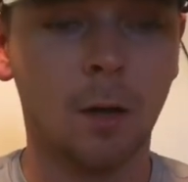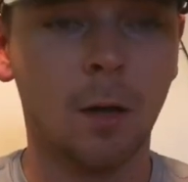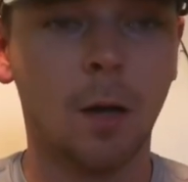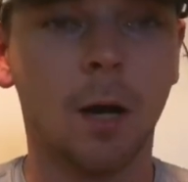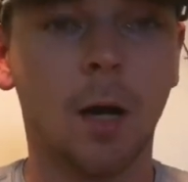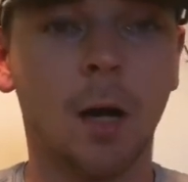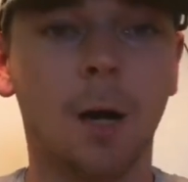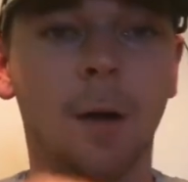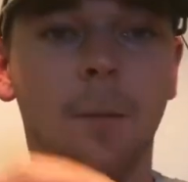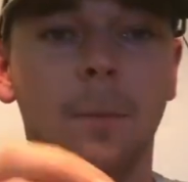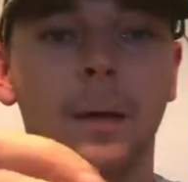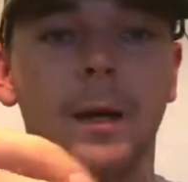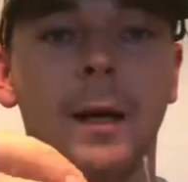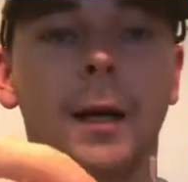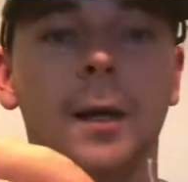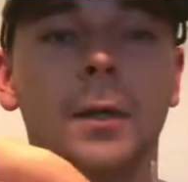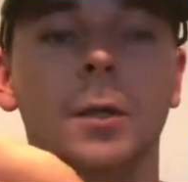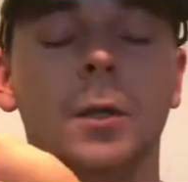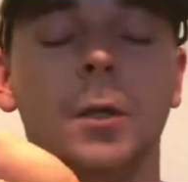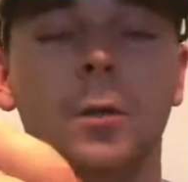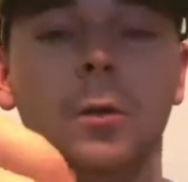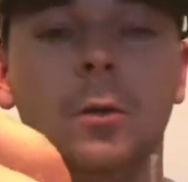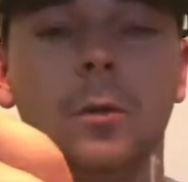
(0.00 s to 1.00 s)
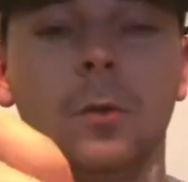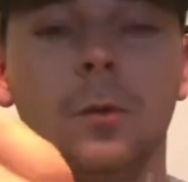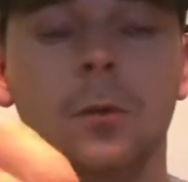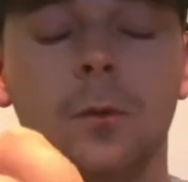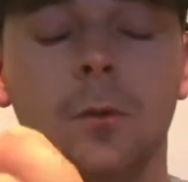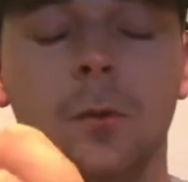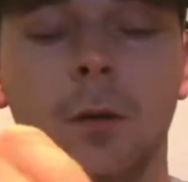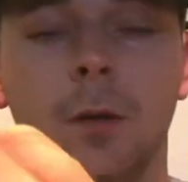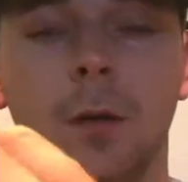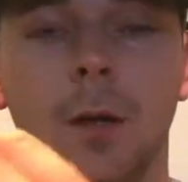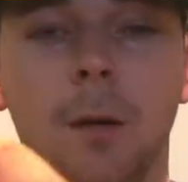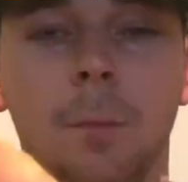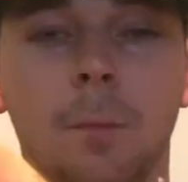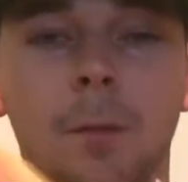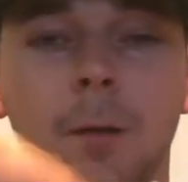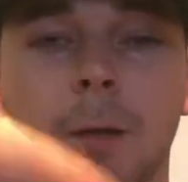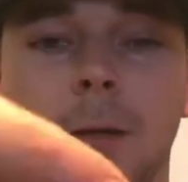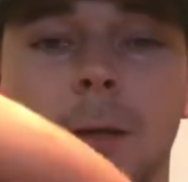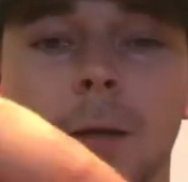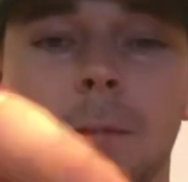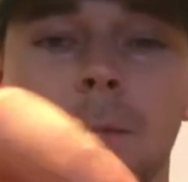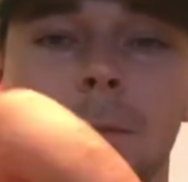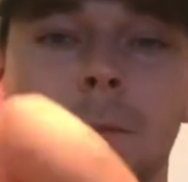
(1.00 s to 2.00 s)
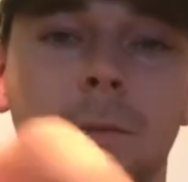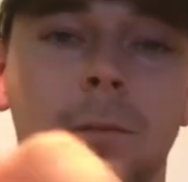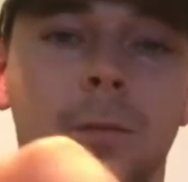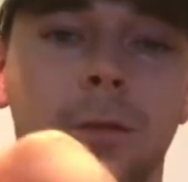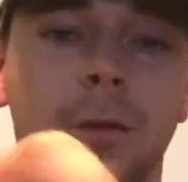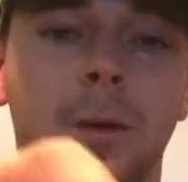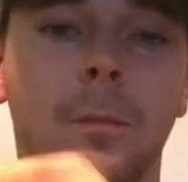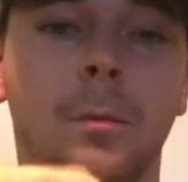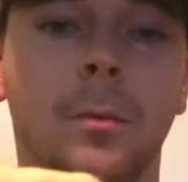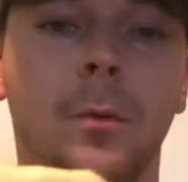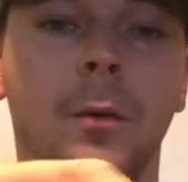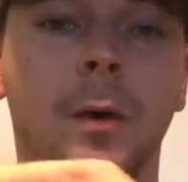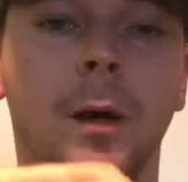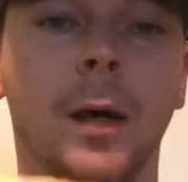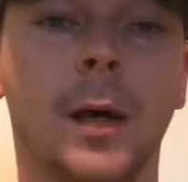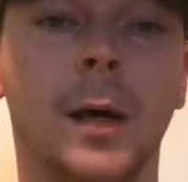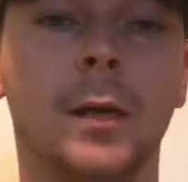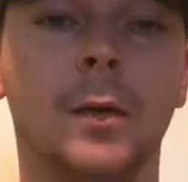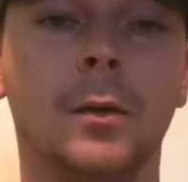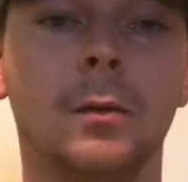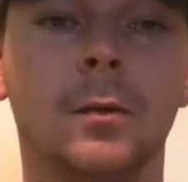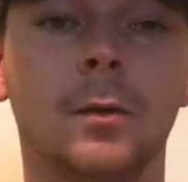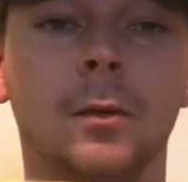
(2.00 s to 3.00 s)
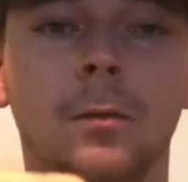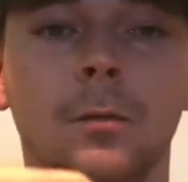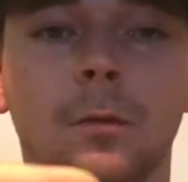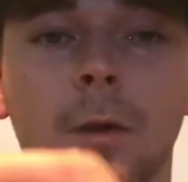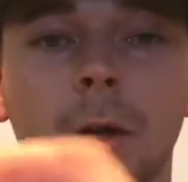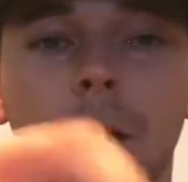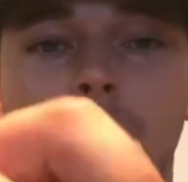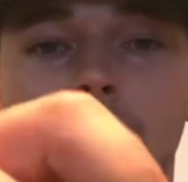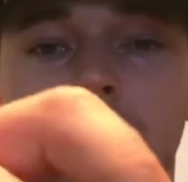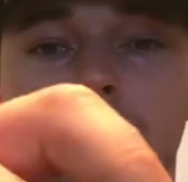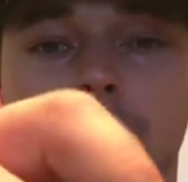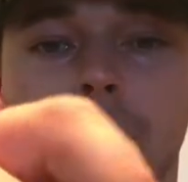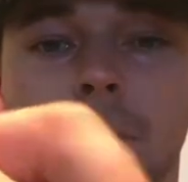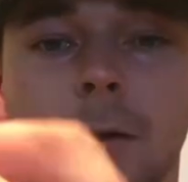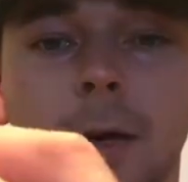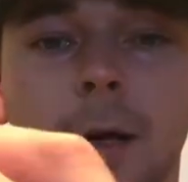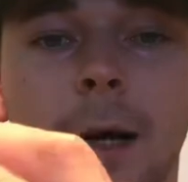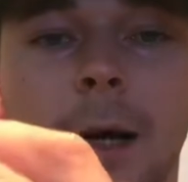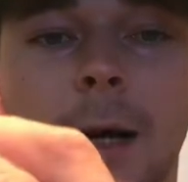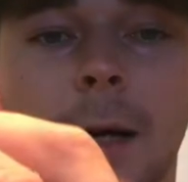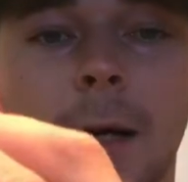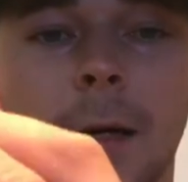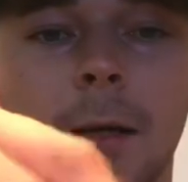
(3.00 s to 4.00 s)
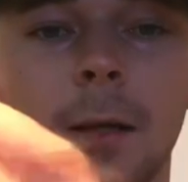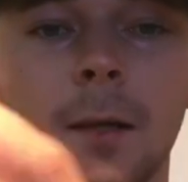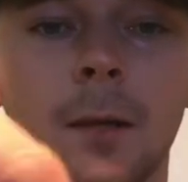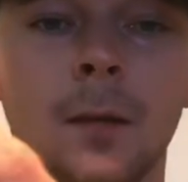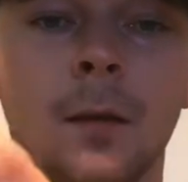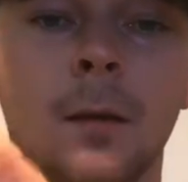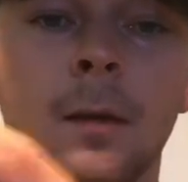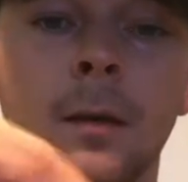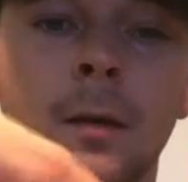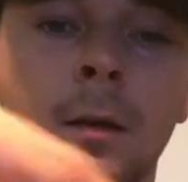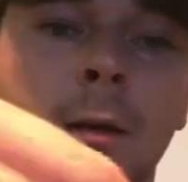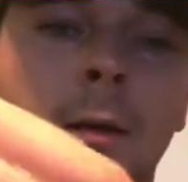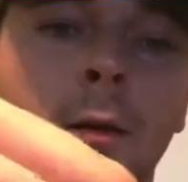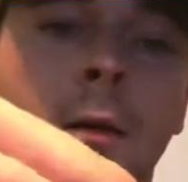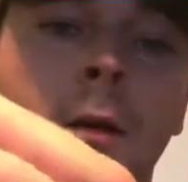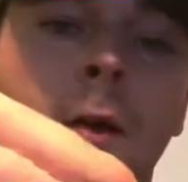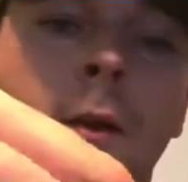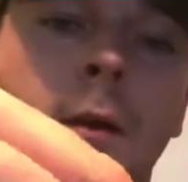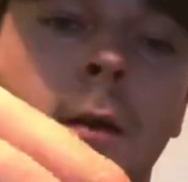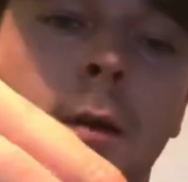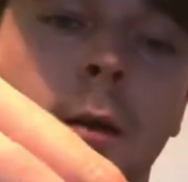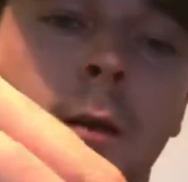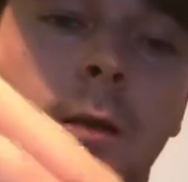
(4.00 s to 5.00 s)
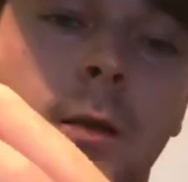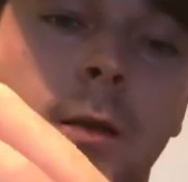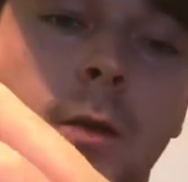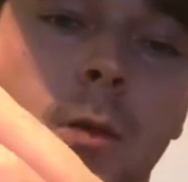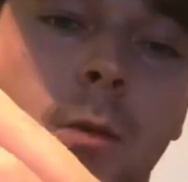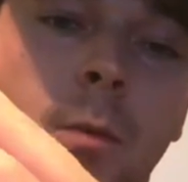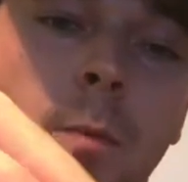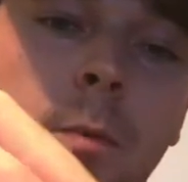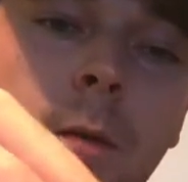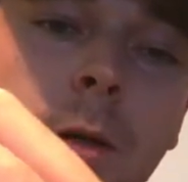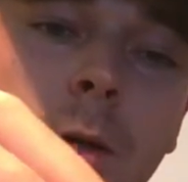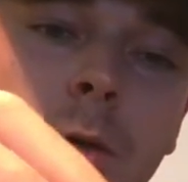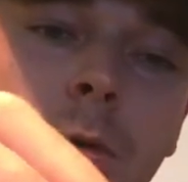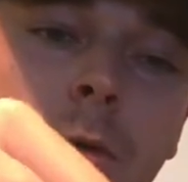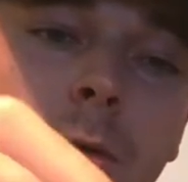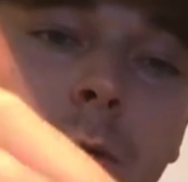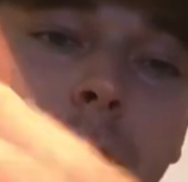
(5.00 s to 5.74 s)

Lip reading: And I use a pretty simple knot. You just run it through the eye, then you pinch your